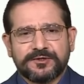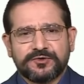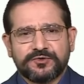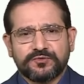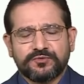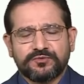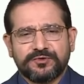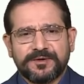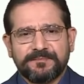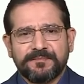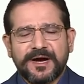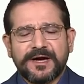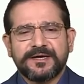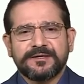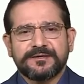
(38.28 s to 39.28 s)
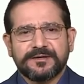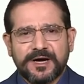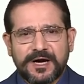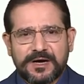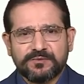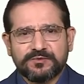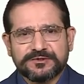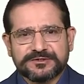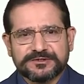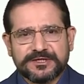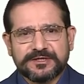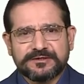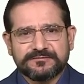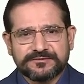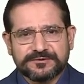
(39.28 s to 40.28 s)
to remind
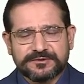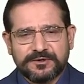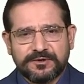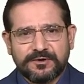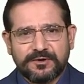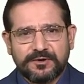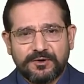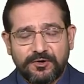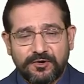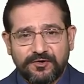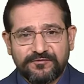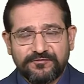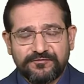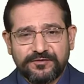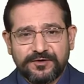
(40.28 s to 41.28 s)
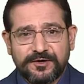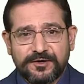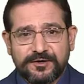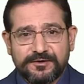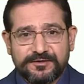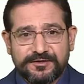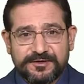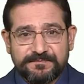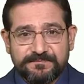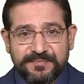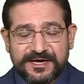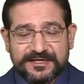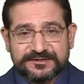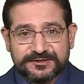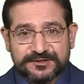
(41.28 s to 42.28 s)
ourselves of the
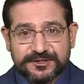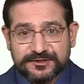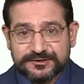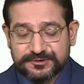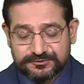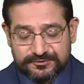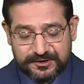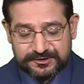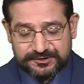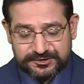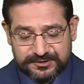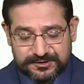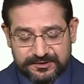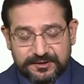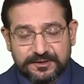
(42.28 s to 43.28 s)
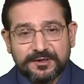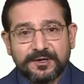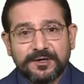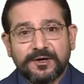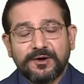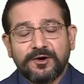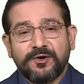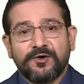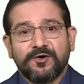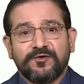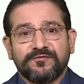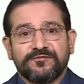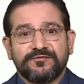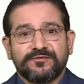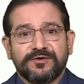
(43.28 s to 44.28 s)
basic structure
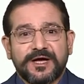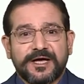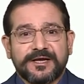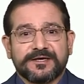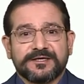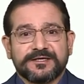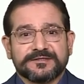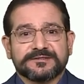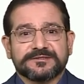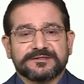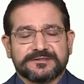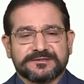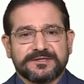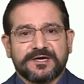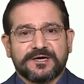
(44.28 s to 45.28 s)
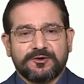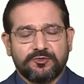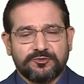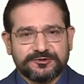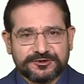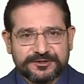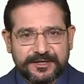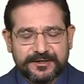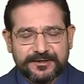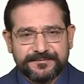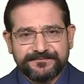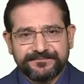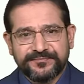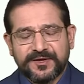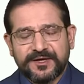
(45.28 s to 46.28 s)
of an istisna contract.
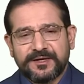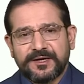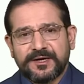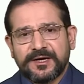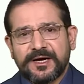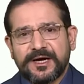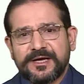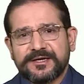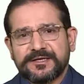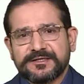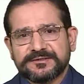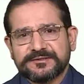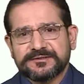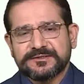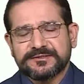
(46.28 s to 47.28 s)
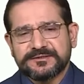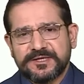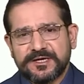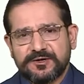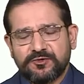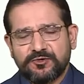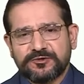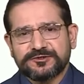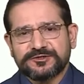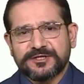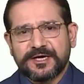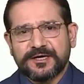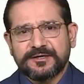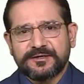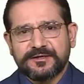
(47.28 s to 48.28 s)
An istisna
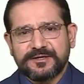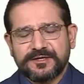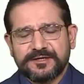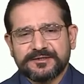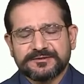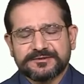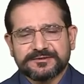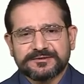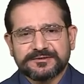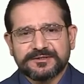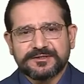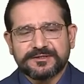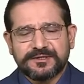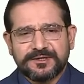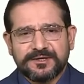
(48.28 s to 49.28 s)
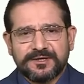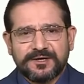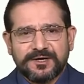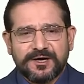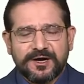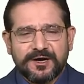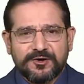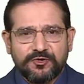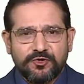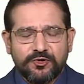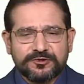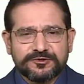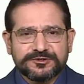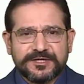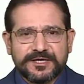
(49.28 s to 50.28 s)
contract is uh, a
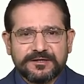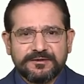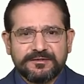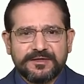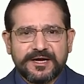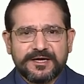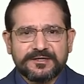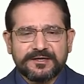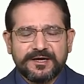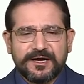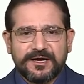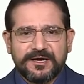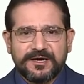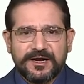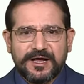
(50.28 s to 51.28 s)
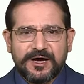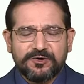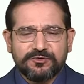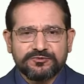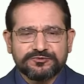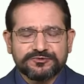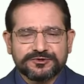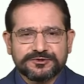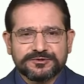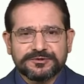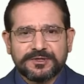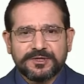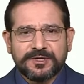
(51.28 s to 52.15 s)
contract that allows